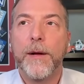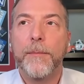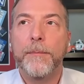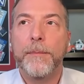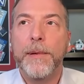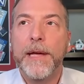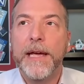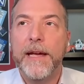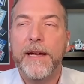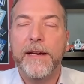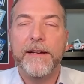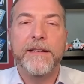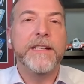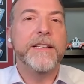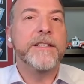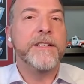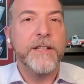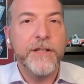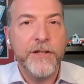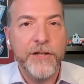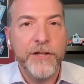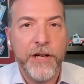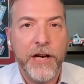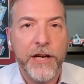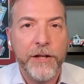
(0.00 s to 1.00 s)
being
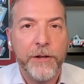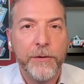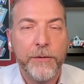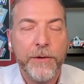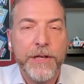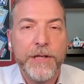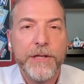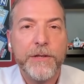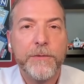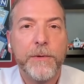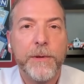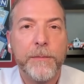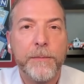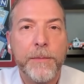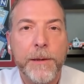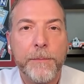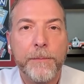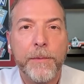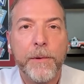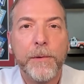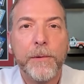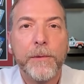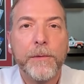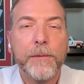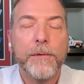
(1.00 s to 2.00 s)
disingenuous when
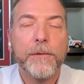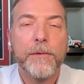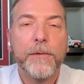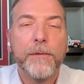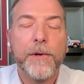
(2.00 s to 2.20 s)
people